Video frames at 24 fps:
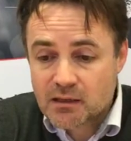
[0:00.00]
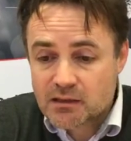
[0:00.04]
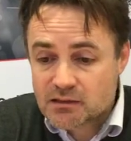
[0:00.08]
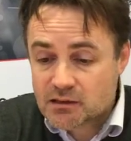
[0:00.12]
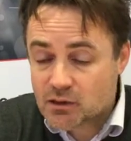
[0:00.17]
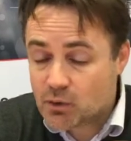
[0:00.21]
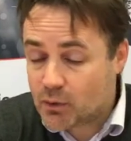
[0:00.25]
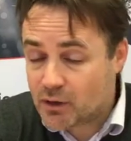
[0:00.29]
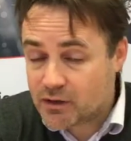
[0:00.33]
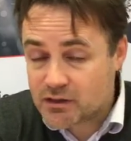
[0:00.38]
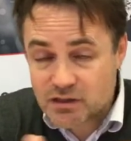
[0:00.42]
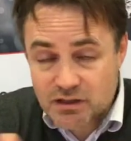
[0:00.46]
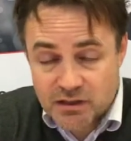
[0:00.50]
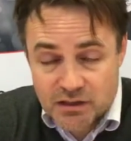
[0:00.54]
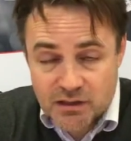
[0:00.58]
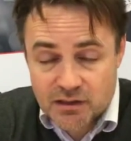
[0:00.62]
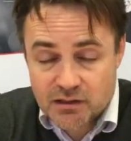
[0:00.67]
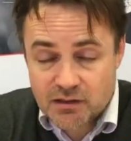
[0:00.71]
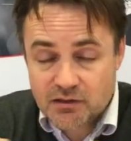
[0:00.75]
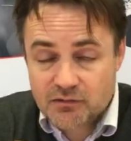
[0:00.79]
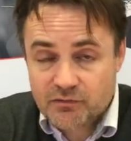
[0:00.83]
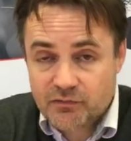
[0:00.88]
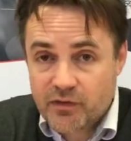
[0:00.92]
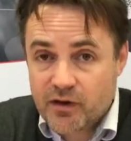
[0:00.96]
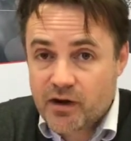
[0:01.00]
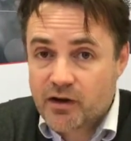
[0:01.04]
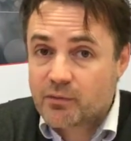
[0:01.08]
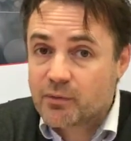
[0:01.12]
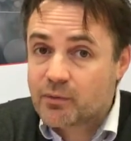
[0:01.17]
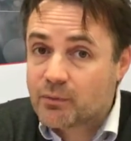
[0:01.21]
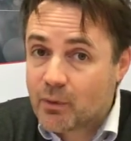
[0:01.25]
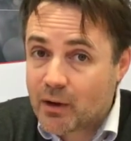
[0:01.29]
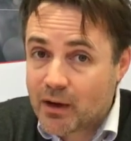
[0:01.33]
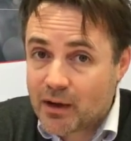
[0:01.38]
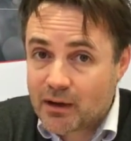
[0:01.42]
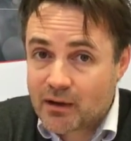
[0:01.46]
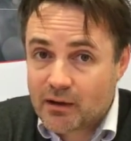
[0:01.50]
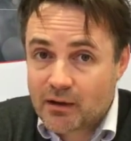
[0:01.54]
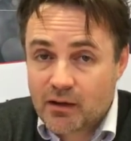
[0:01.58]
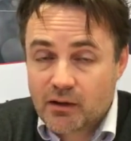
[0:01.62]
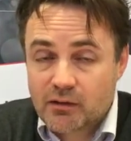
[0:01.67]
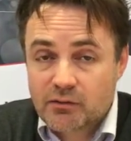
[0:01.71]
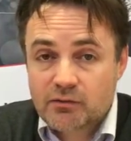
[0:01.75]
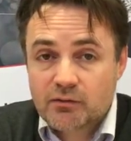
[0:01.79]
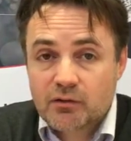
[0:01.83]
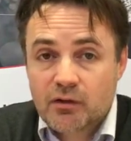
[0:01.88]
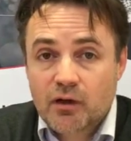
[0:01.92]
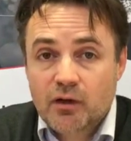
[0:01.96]
So, and she did it very well
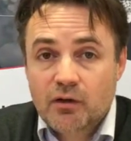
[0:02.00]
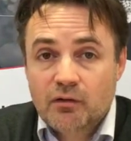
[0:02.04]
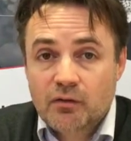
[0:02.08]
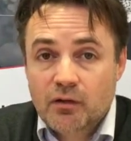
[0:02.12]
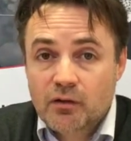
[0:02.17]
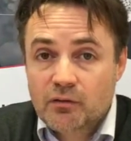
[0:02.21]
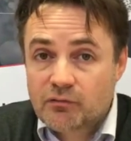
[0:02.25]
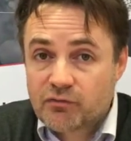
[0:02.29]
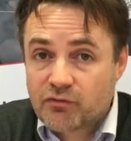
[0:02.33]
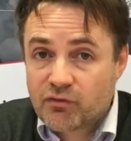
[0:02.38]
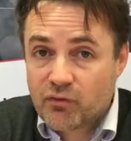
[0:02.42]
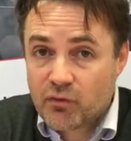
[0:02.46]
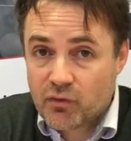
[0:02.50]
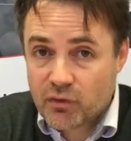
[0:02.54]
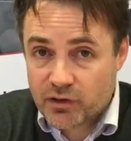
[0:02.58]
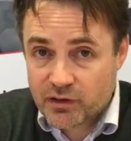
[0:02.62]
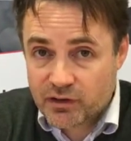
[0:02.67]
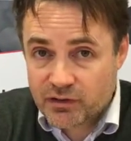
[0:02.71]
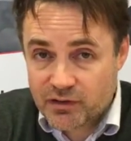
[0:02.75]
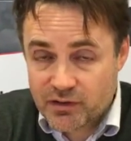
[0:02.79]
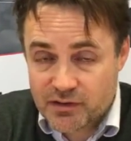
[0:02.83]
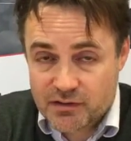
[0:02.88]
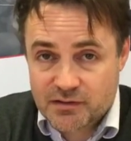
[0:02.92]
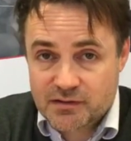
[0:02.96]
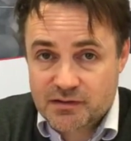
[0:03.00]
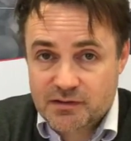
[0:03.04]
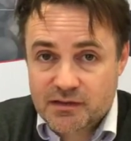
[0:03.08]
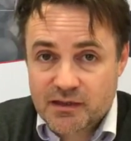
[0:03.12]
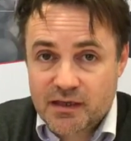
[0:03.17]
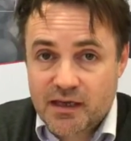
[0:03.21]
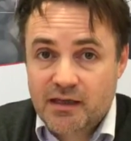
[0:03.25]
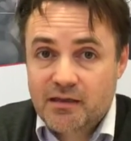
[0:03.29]
on 40 days.